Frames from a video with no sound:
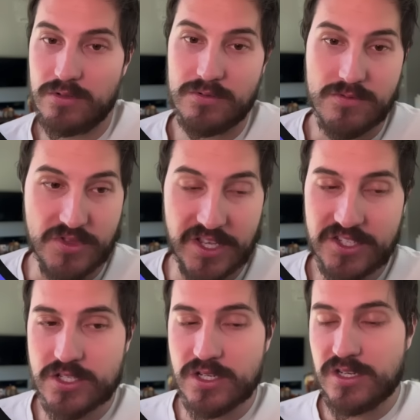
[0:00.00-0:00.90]

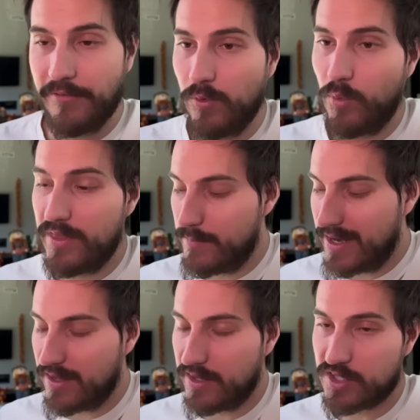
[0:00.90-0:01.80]
this is a different one than
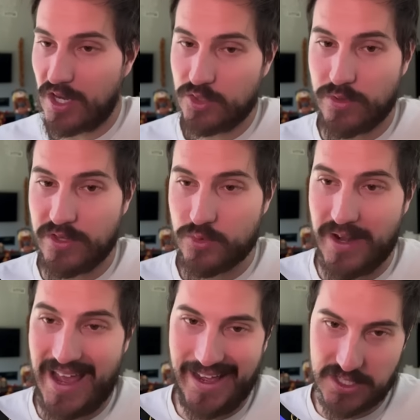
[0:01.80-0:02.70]
many of these stocks where this
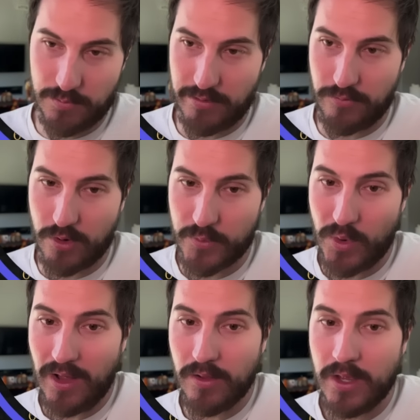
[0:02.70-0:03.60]
one hasn't performed
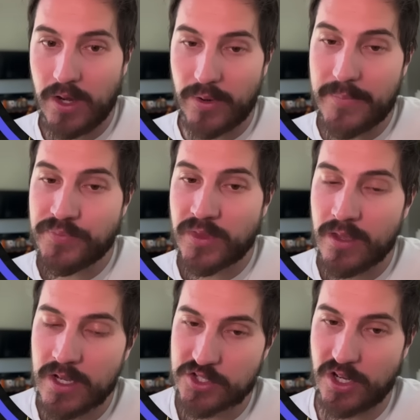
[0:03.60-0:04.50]
well, right?
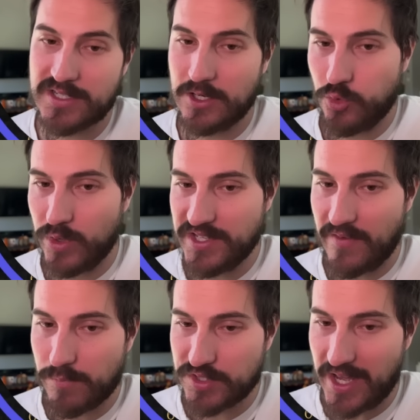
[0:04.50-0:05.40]
Stock's down
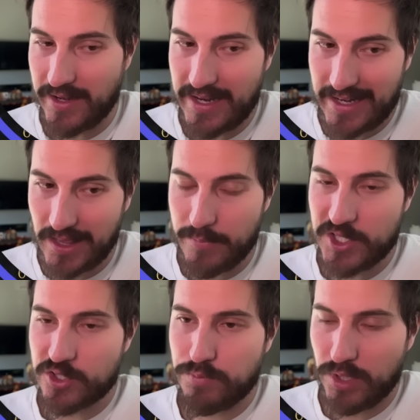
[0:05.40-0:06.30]
27%. And let me
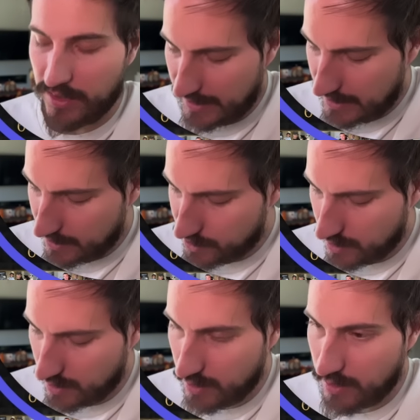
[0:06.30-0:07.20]
just put it like this.
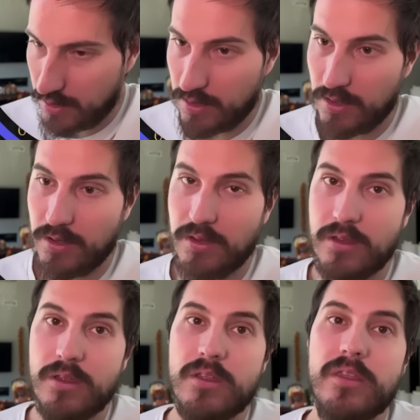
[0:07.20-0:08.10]

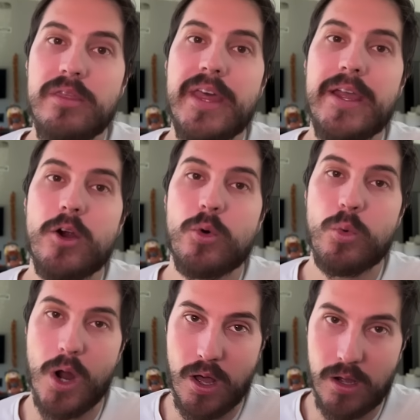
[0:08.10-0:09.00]
They are
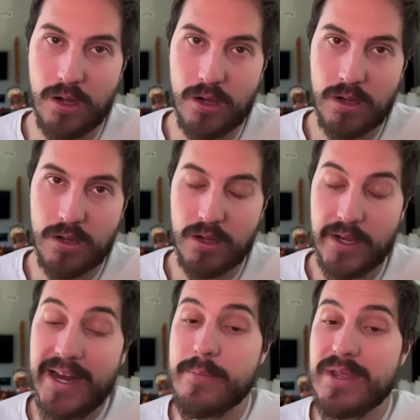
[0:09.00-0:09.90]
wrong.
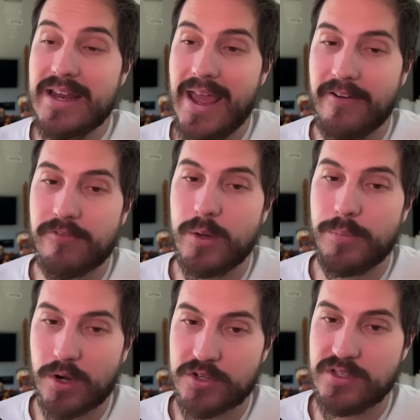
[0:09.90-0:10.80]
And I mean every
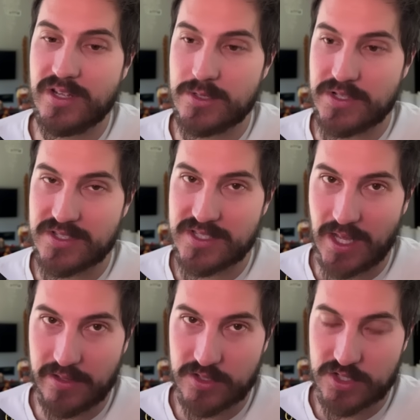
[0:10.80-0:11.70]
person that has been
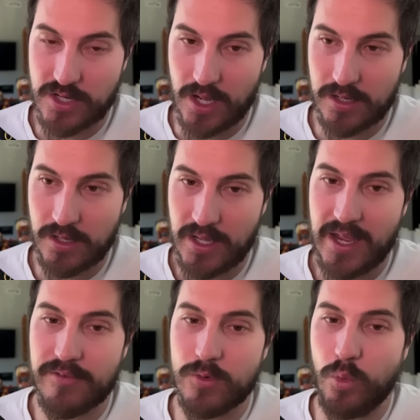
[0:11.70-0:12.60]
selling the stock,
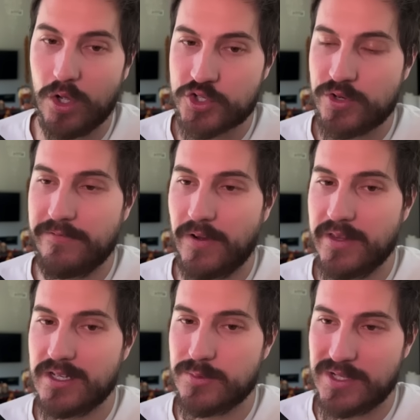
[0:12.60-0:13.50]
every Wall Street
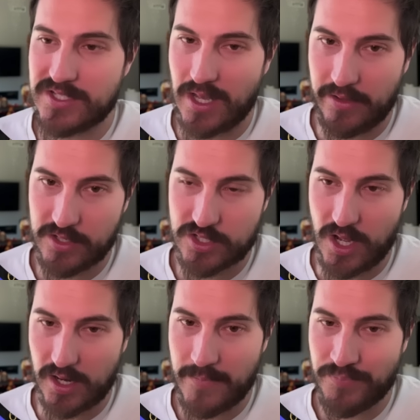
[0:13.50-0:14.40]
fund that has been selling the
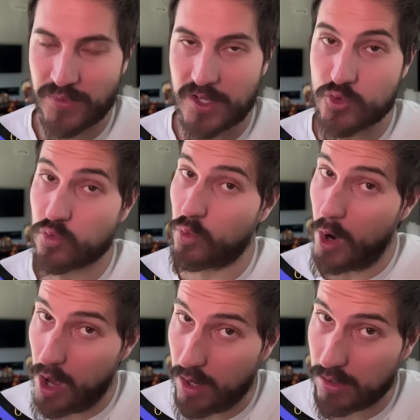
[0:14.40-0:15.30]
stock, is
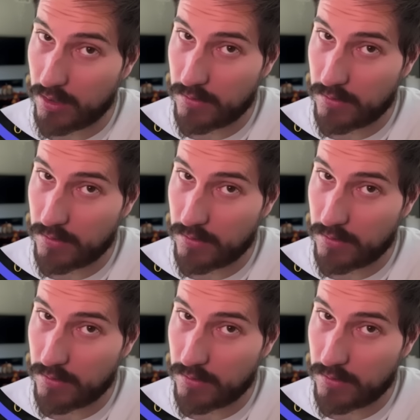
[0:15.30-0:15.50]
wrong.